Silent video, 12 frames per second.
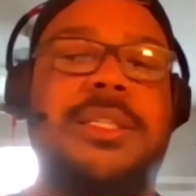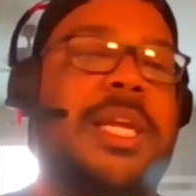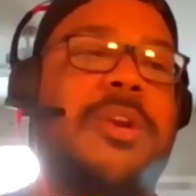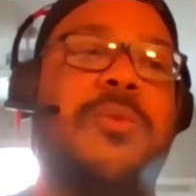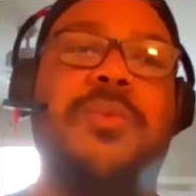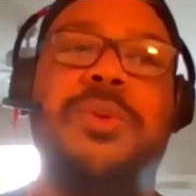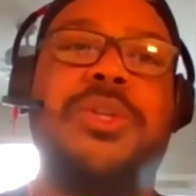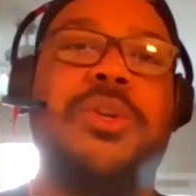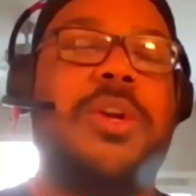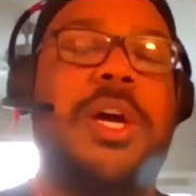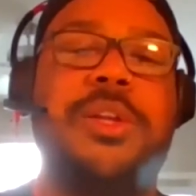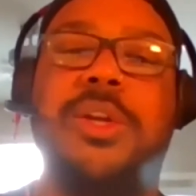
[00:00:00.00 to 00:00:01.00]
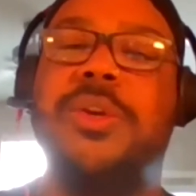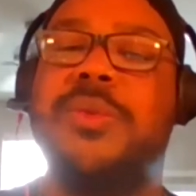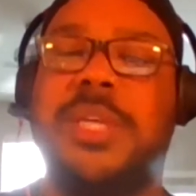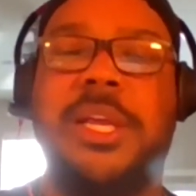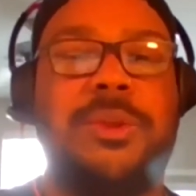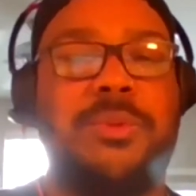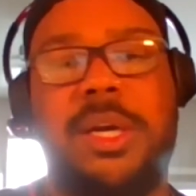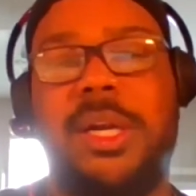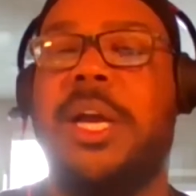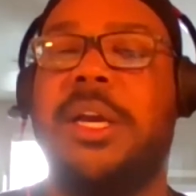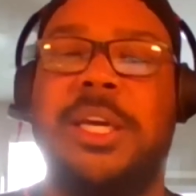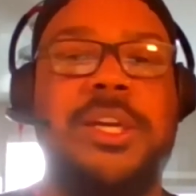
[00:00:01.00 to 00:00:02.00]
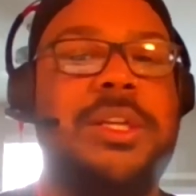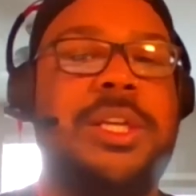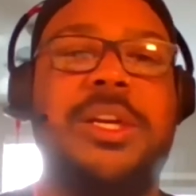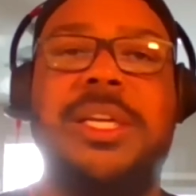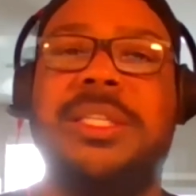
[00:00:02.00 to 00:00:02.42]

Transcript: Like, you turn on the news at 3 o'clock and they're going